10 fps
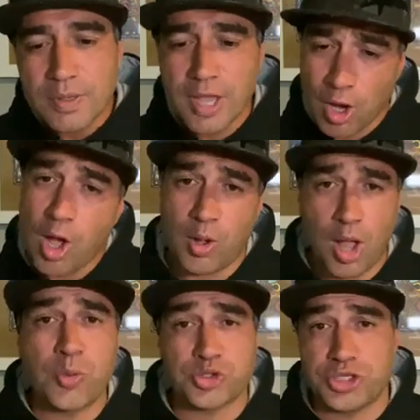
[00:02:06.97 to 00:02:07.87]
and I
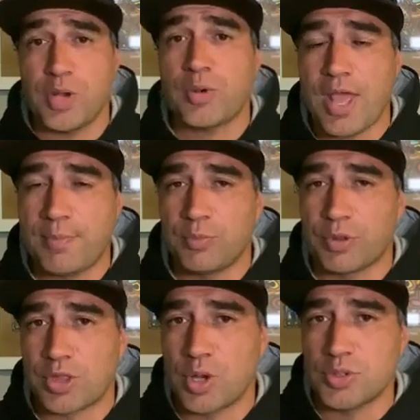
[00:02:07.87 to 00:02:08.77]
will share what happened
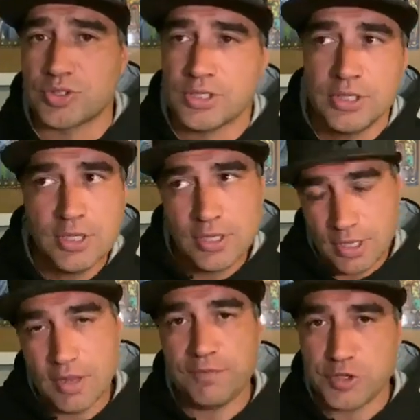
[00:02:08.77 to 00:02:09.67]
with those
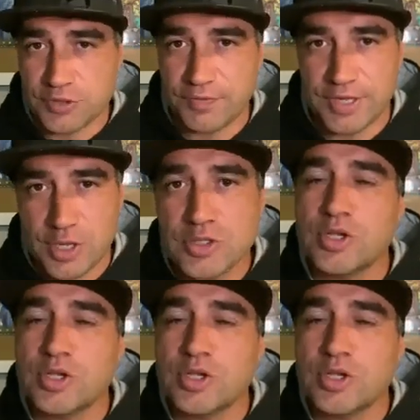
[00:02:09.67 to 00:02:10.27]
in future videos.